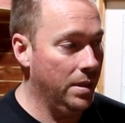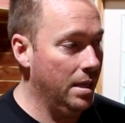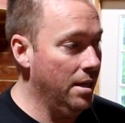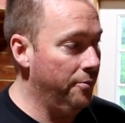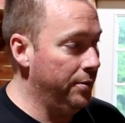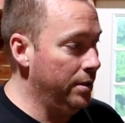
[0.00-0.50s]

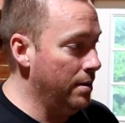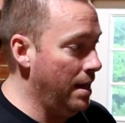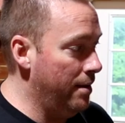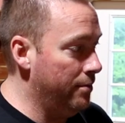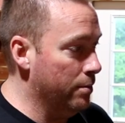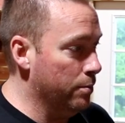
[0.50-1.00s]
If you
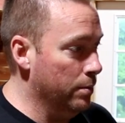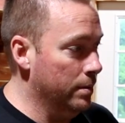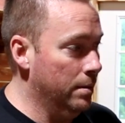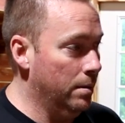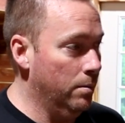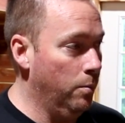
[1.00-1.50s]
have a
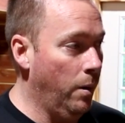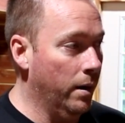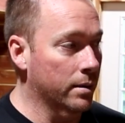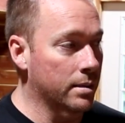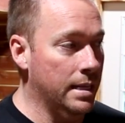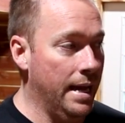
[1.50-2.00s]
real
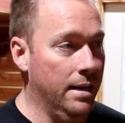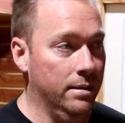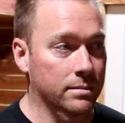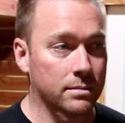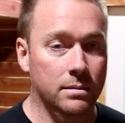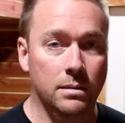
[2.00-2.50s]
watered
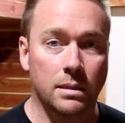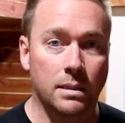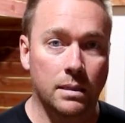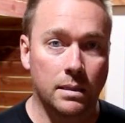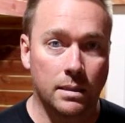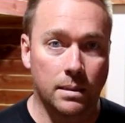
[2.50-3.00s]
down
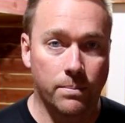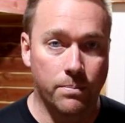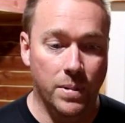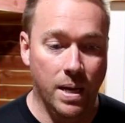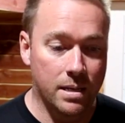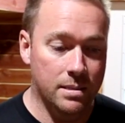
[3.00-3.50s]

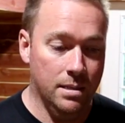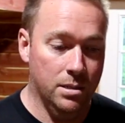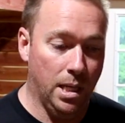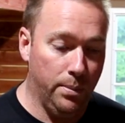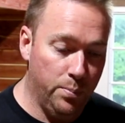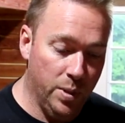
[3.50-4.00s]
mix and you
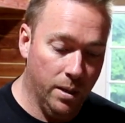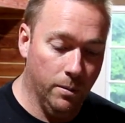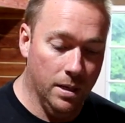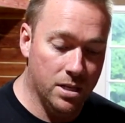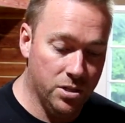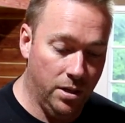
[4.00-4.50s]
drop a big
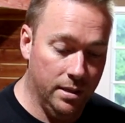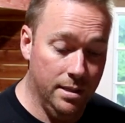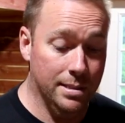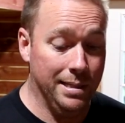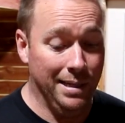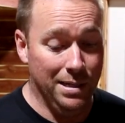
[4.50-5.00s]
wrench on it,
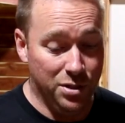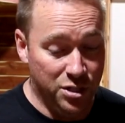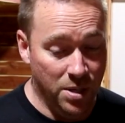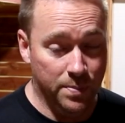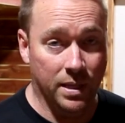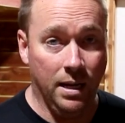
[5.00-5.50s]
it's going to
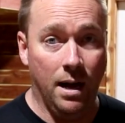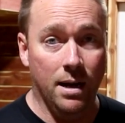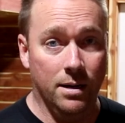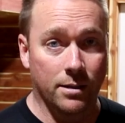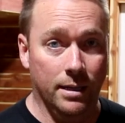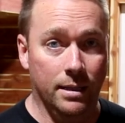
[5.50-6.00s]
chip the
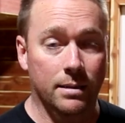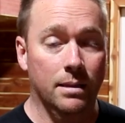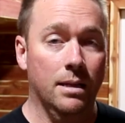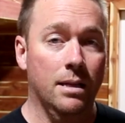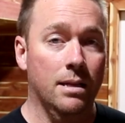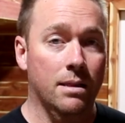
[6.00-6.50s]
concrete,
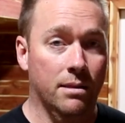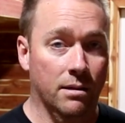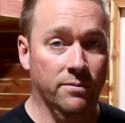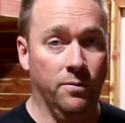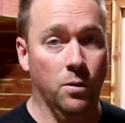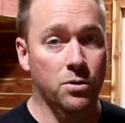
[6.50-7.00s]

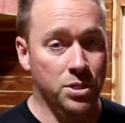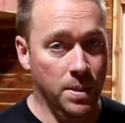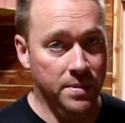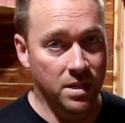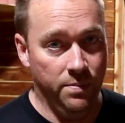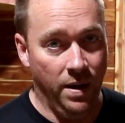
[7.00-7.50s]
therefore
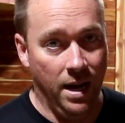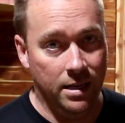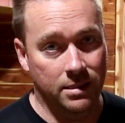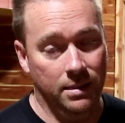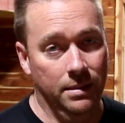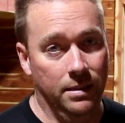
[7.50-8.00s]
chip the
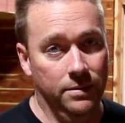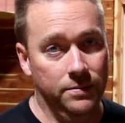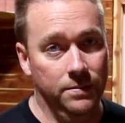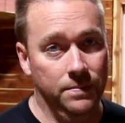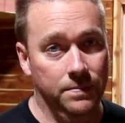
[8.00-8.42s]
epoxy off.